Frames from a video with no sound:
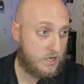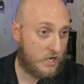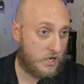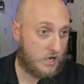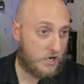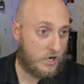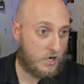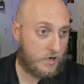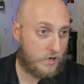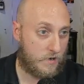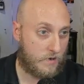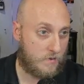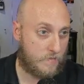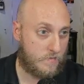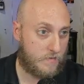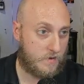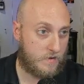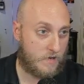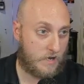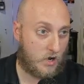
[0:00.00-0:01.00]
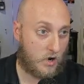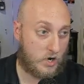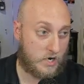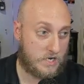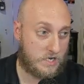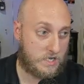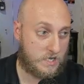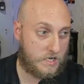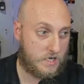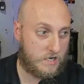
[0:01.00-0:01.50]

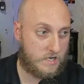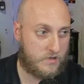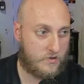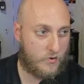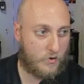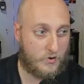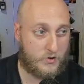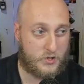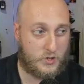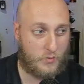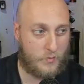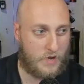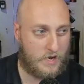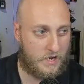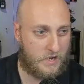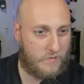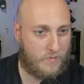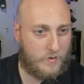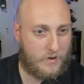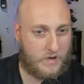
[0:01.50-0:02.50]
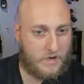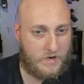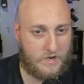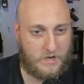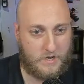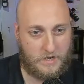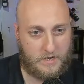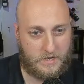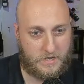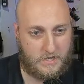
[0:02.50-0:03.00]
Honestly, there aren't too many, but
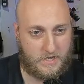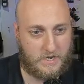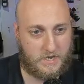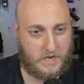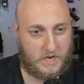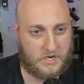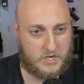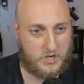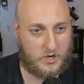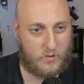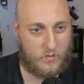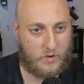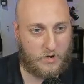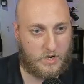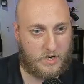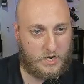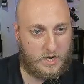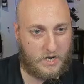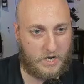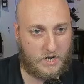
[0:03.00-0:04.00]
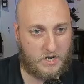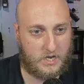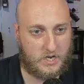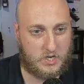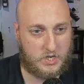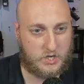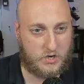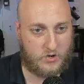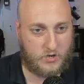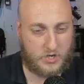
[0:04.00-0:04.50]
the occasional one. I guess
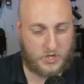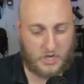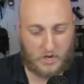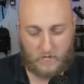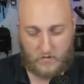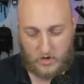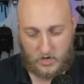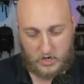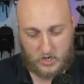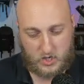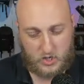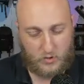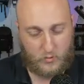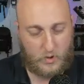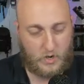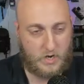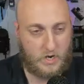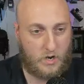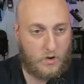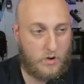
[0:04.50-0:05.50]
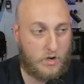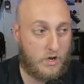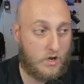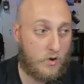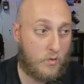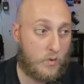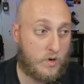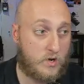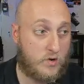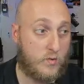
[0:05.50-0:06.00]
search is having an issue right now.
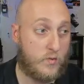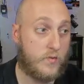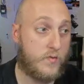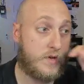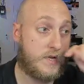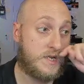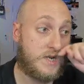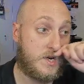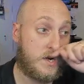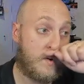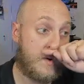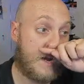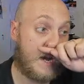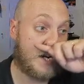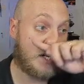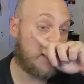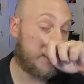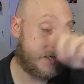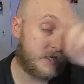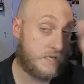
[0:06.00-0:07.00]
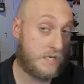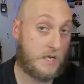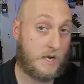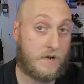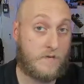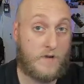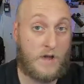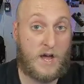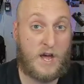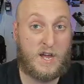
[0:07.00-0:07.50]
One cool thing to note actually is that
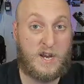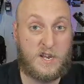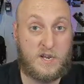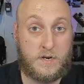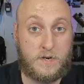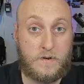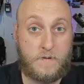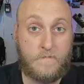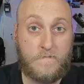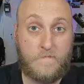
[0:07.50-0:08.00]
I've added